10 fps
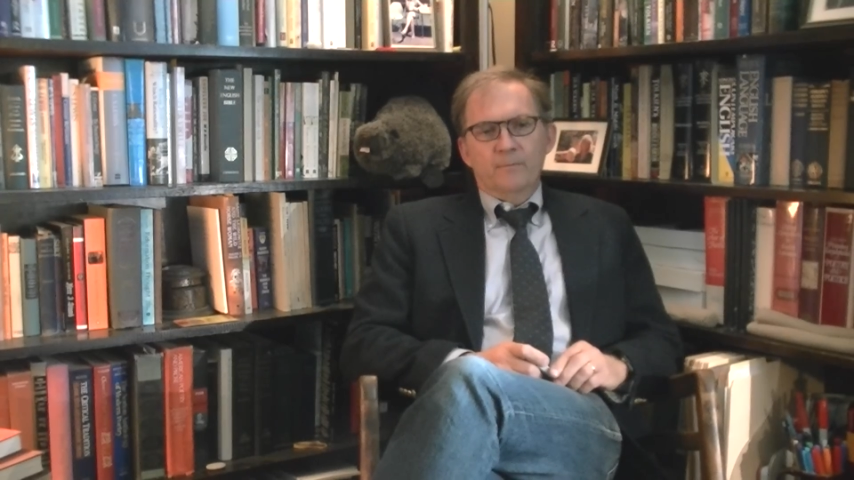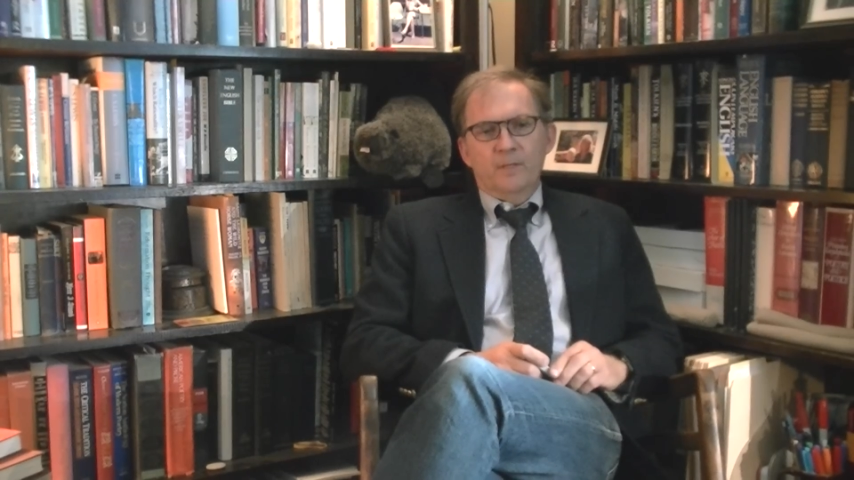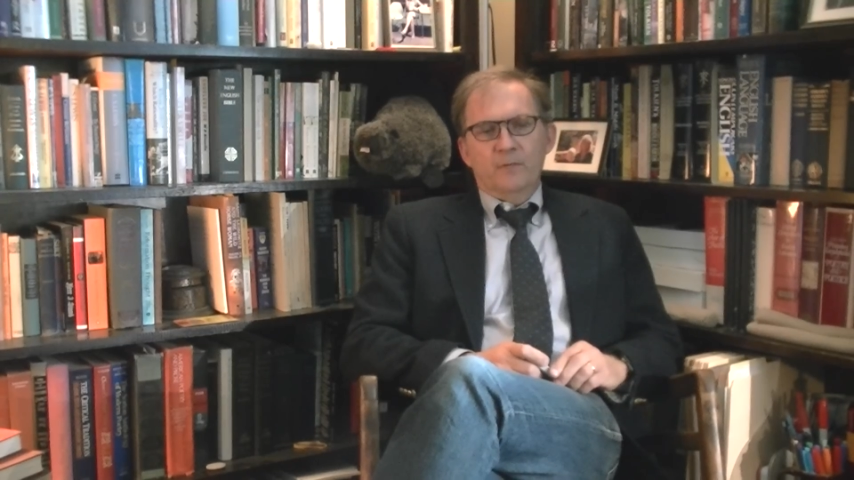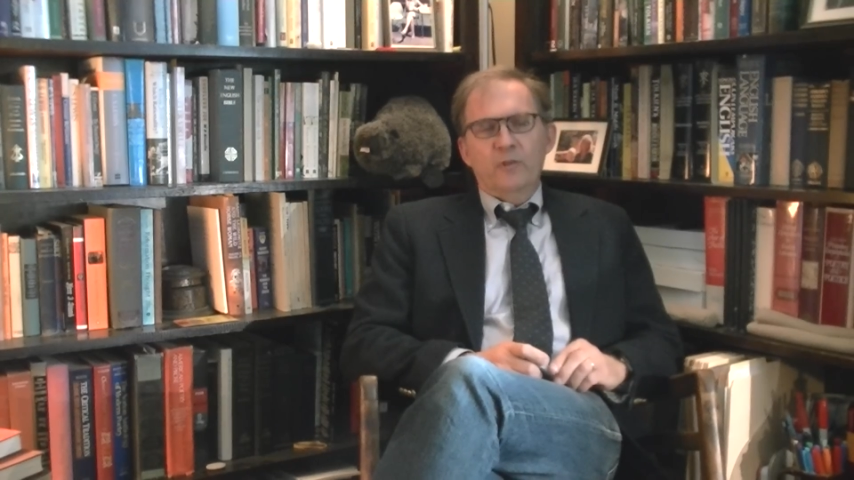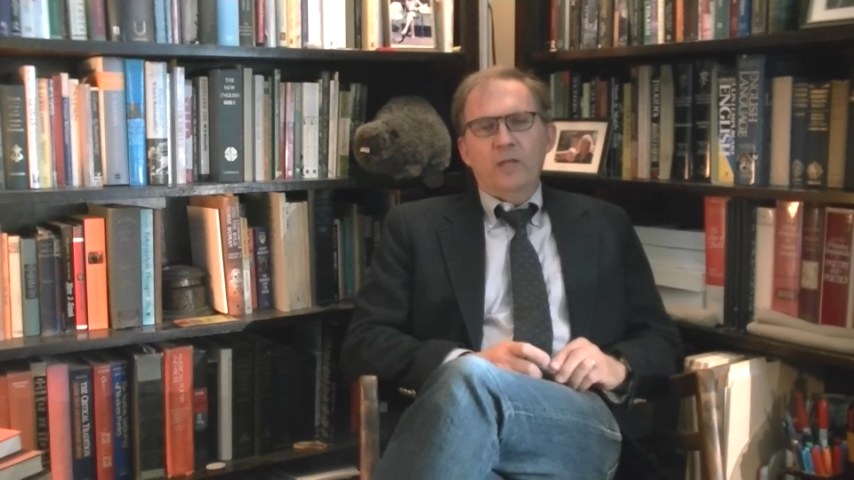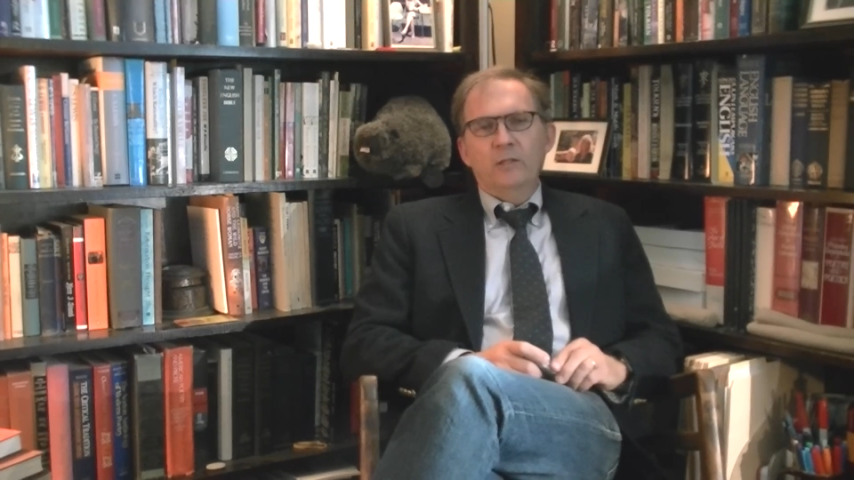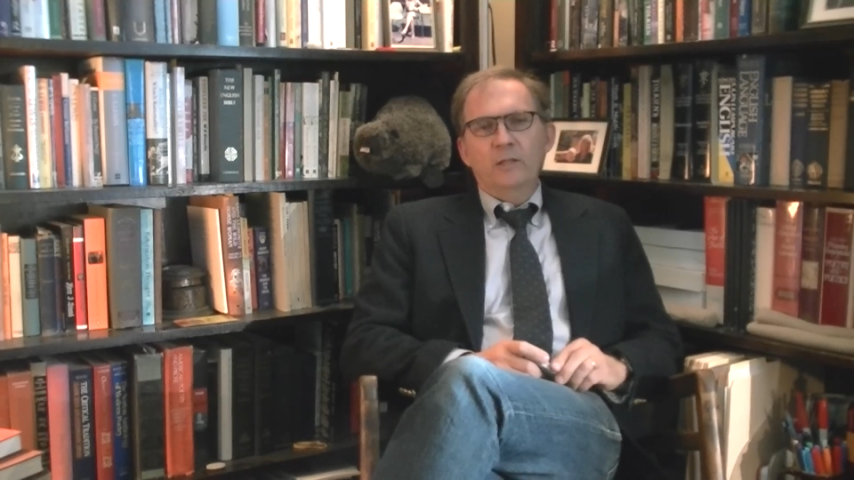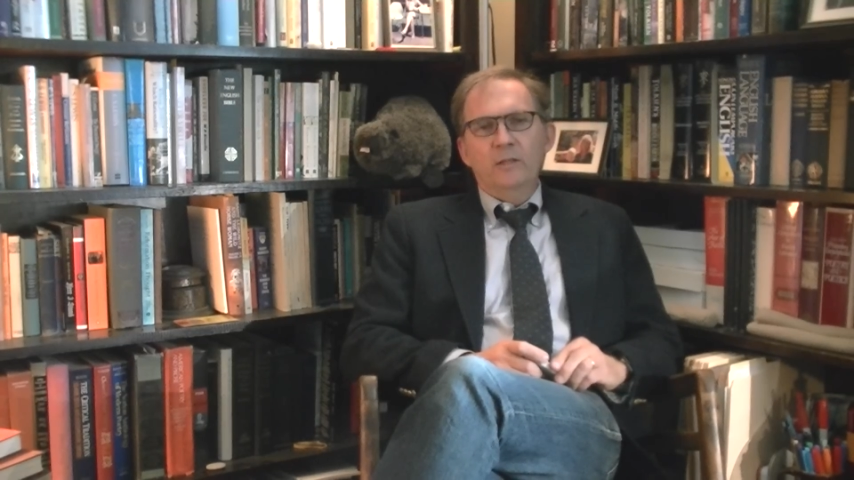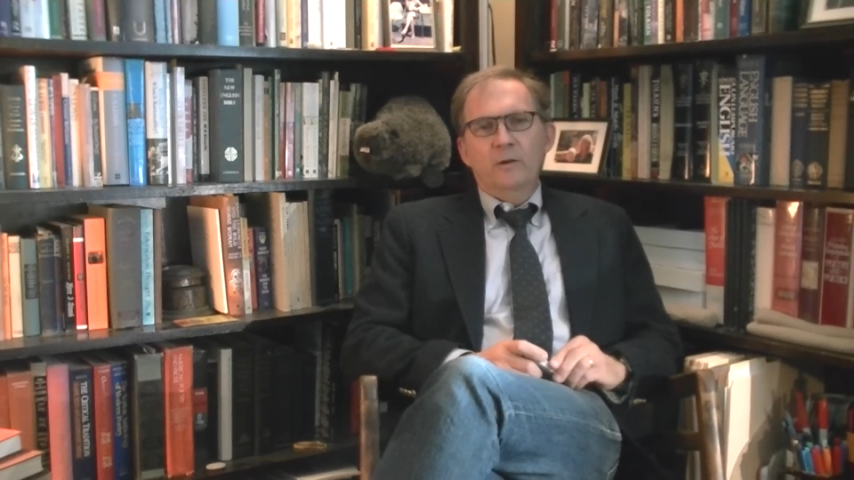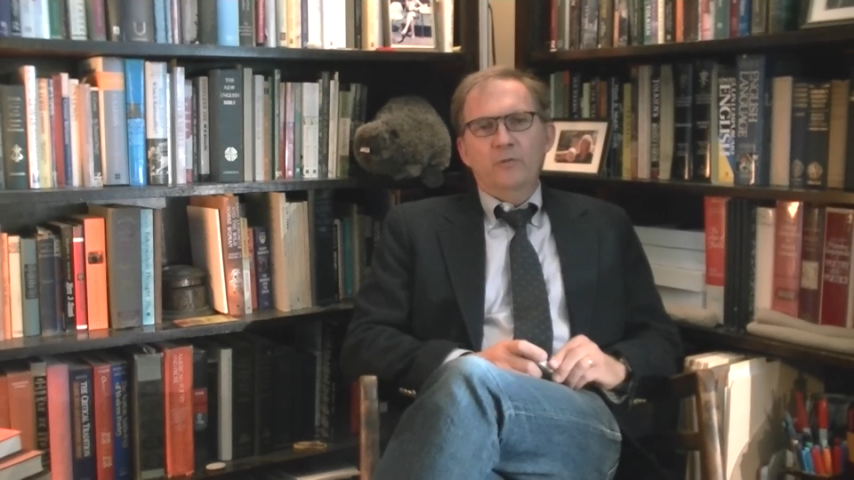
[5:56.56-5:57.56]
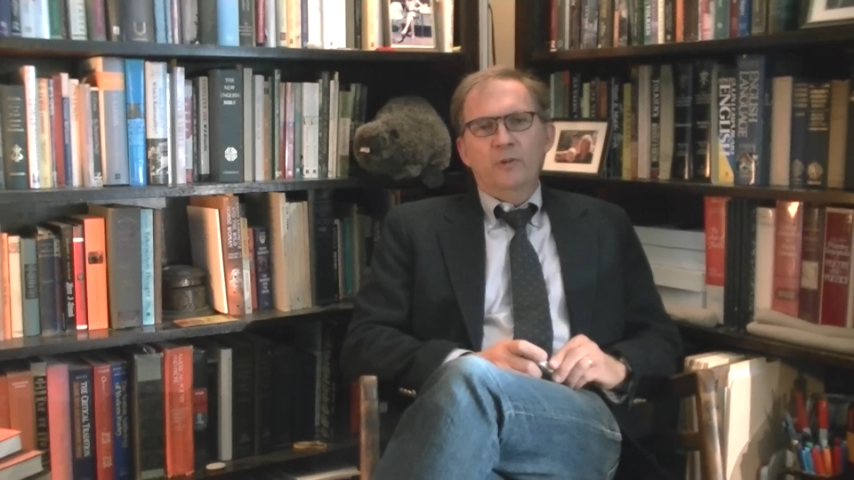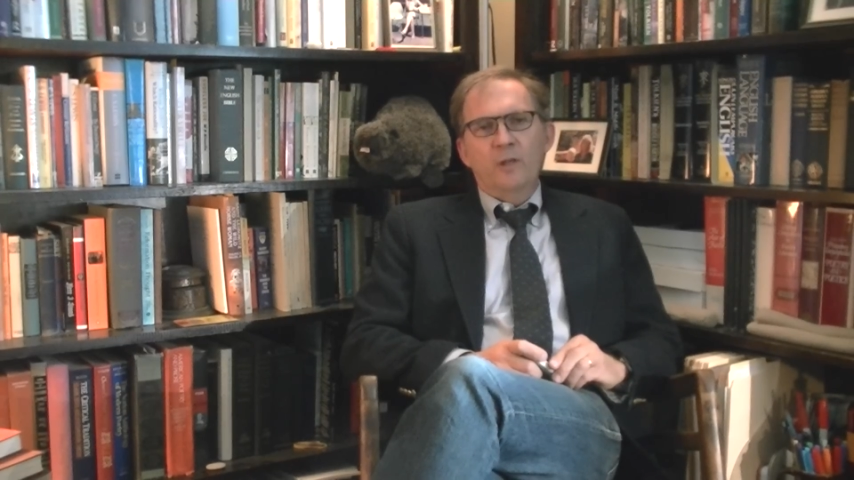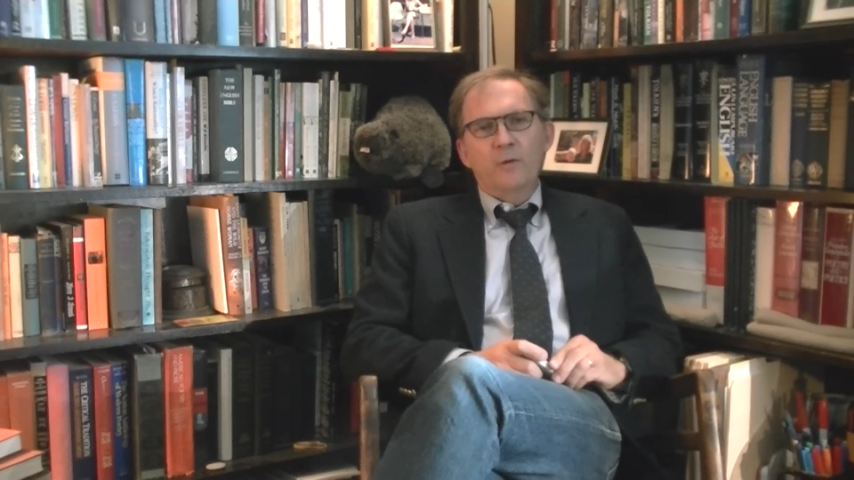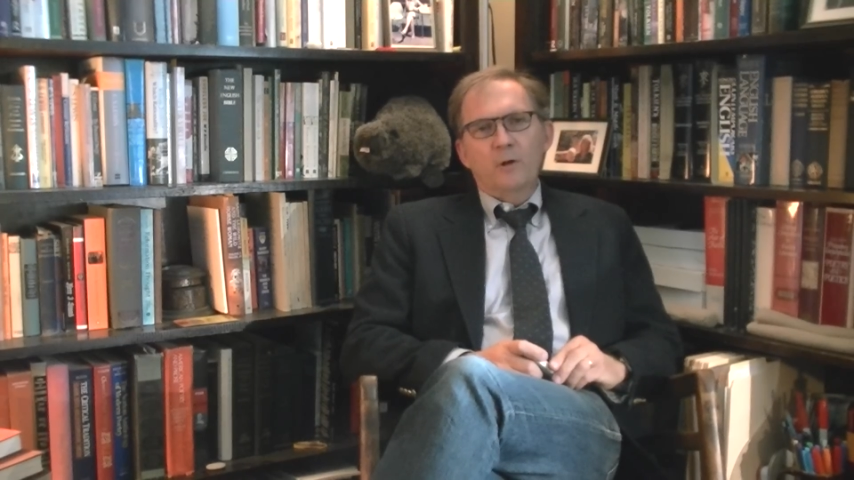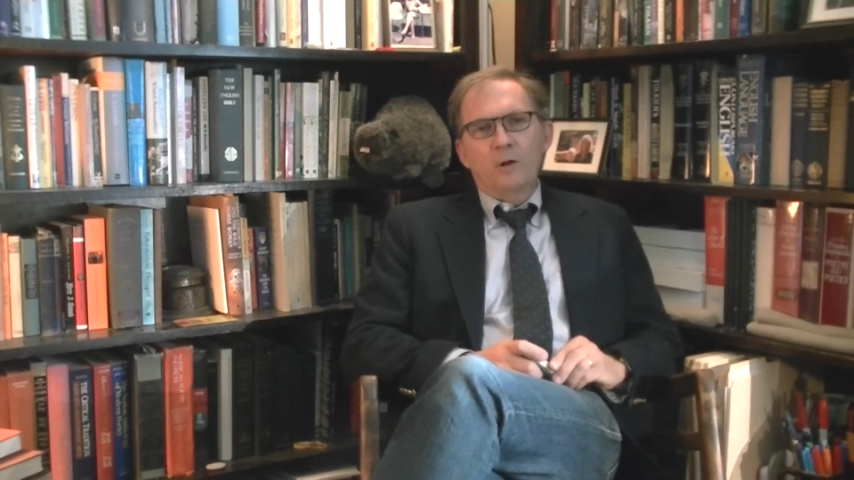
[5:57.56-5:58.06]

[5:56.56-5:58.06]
Secondly, there's another